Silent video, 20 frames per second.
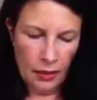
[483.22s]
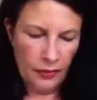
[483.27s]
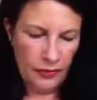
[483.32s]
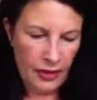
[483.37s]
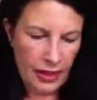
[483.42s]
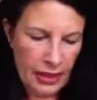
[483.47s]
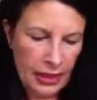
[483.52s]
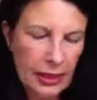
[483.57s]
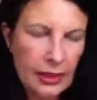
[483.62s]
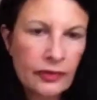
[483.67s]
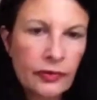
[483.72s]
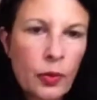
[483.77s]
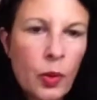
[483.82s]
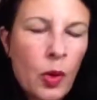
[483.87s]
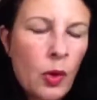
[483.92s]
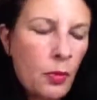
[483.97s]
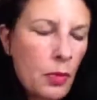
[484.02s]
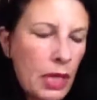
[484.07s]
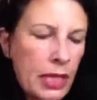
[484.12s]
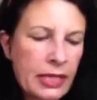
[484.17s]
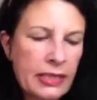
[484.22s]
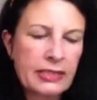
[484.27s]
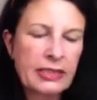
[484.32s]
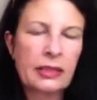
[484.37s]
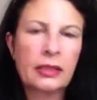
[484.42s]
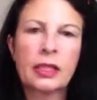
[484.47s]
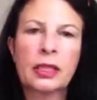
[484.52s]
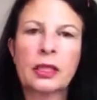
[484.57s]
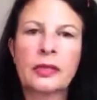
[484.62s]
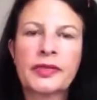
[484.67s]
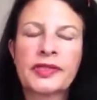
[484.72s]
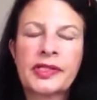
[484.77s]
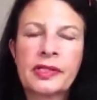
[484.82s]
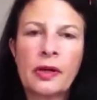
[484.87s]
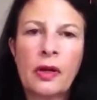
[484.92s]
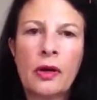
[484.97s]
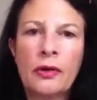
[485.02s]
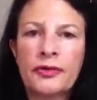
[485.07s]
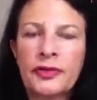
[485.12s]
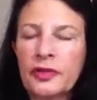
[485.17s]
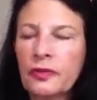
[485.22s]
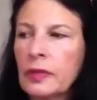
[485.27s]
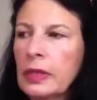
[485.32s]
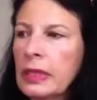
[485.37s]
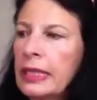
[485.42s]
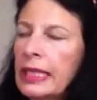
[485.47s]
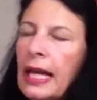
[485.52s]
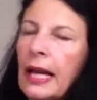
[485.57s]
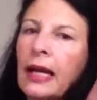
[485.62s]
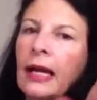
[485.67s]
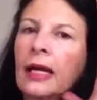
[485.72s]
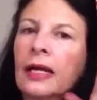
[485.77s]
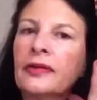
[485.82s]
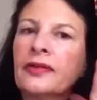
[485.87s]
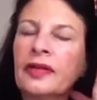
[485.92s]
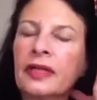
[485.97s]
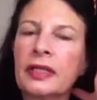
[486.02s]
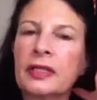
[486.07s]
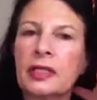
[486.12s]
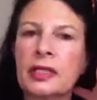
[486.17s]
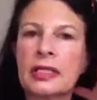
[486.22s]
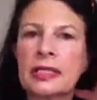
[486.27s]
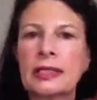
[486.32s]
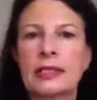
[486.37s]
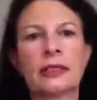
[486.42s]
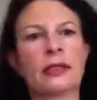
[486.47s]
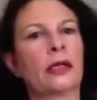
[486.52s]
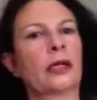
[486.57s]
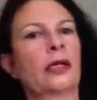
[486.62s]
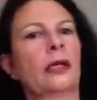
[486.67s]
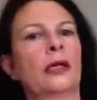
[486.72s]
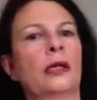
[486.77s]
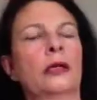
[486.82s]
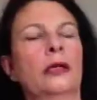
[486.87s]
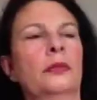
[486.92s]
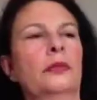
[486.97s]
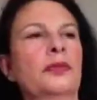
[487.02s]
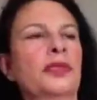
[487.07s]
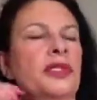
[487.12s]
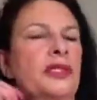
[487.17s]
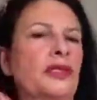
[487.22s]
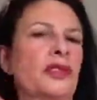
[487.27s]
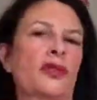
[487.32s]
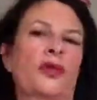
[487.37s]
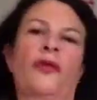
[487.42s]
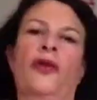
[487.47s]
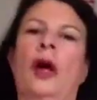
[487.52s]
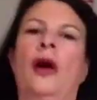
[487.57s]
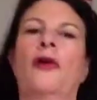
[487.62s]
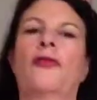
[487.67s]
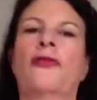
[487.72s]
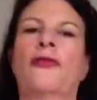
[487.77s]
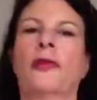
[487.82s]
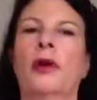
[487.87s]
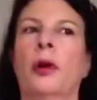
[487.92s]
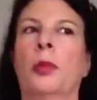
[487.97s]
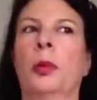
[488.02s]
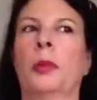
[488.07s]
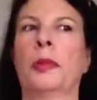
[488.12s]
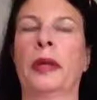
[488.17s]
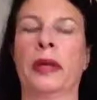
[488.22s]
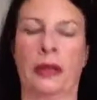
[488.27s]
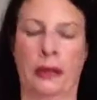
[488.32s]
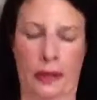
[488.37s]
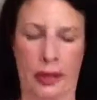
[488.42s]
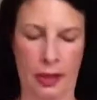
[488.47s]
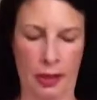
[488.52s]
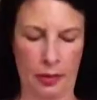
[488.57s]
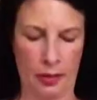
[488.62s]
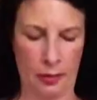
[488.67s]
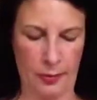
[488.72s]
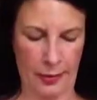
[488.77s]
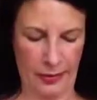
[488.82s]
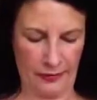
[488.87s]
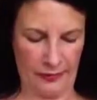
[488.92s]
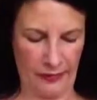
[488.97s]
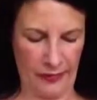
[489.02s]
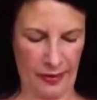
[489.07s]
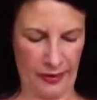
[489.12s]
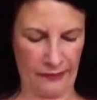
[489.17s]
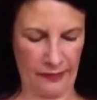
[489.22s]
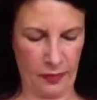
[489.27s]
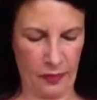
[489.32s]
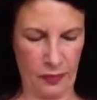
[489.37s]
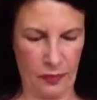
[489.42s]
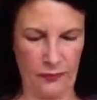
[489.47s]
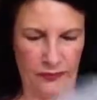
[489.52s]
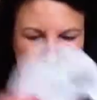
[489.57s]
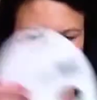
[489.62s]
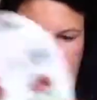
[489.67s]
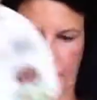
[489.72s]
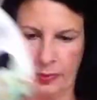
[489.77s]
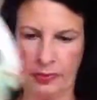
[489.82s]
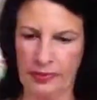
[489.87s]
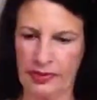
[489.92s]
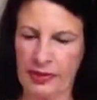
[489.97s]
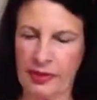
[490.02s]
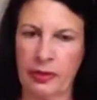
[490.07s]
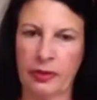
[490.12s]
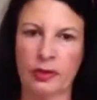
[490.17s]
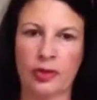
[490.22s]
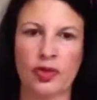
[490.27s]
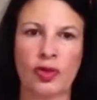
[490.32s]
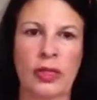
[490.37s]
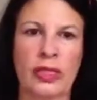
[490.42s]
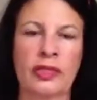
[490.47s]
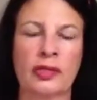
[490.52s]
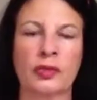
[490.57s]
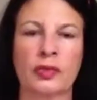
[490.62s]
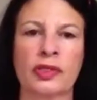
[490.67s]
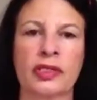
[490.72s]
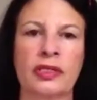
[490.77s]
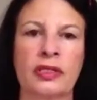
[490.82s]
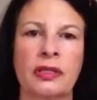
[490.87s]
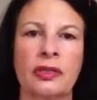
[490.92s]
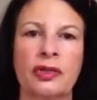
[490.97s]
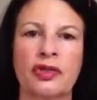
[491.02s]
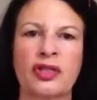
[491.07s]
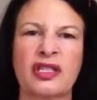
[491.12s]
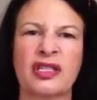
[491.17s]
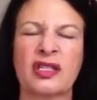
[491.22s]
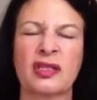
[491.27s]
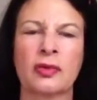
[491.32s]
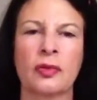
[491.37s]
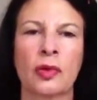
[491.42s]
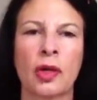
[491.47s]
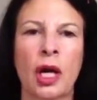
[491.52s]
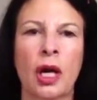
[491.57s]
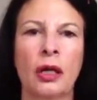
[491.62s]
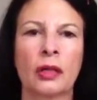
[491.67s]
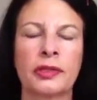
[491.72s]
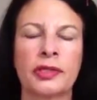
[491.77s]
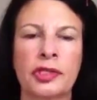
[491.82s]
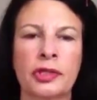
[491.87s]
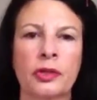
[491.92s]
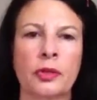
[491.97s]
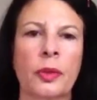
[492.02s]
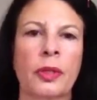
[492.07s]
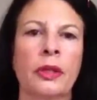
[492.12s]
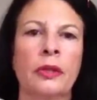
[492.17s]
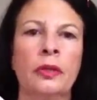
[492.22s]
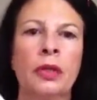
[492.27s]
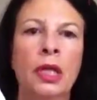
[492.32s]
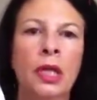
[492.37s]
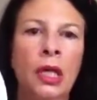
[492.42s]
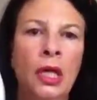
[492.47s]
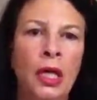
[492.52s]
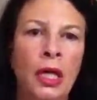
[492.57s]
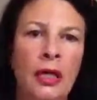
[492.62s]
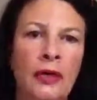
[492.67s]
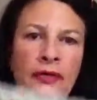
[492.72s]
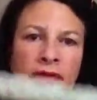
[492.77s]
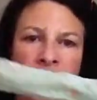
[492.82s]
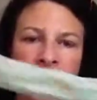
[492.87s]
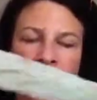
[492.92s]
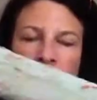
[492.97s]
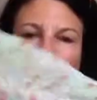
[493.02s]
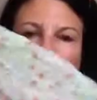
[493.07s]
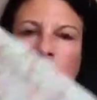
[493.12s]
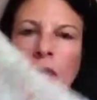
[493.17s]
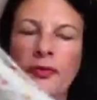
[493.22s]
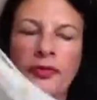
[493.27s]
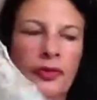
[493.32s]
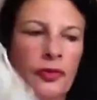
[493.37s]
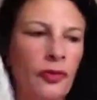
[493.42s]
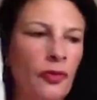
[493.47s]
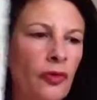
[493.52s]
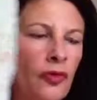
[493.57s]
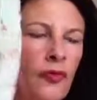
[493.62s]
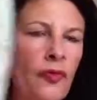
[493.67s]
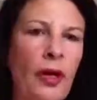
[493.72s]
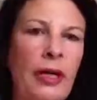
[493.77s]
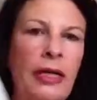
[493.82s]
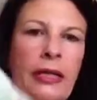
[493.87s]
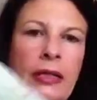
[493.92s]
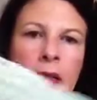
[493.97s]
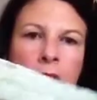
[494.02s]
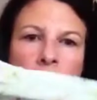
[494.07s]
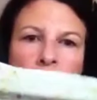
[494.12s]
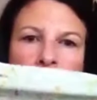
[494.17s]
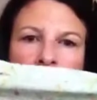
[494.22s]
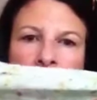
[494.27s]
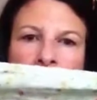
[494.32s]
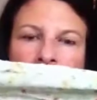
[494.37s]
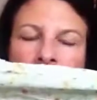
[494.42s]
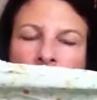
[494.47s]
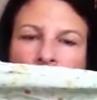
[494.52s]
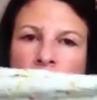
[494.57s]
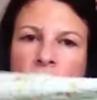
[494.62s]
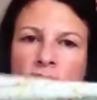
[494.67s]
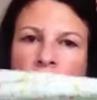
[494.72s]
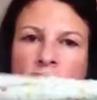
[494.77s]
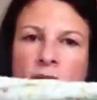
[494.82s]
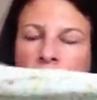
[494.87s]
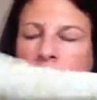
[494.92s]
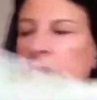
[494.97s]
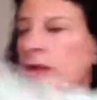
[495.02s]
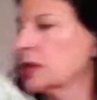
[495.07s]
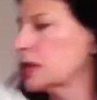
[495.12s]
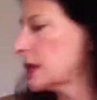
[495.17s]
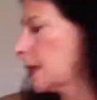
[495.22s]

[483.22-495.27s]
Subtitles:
these were amazing. You know, scarves are really handy just to sort of cover up a bit, you know, a bit if you're having an off day with a certain dress or certain dresses not cut too well. The scarves are a great little thing to just change